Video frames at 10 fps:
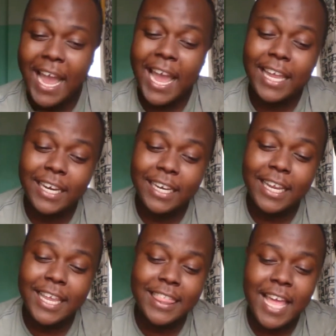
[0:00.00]
And
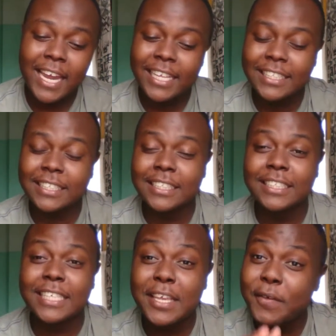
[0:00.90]
in that
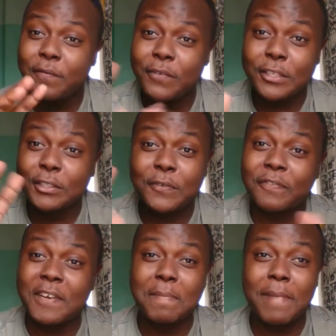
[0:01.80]
instance, he used to
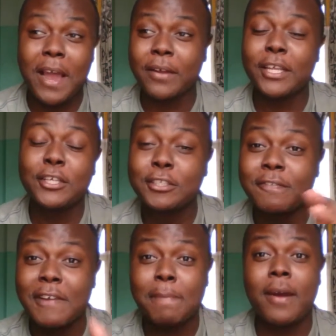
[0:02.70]
flip out. He used to
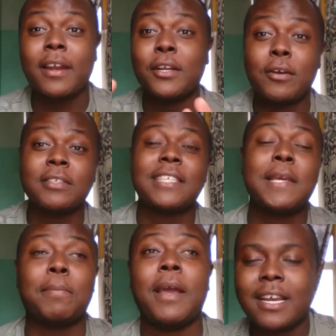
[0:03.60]
flip out and go to sleep.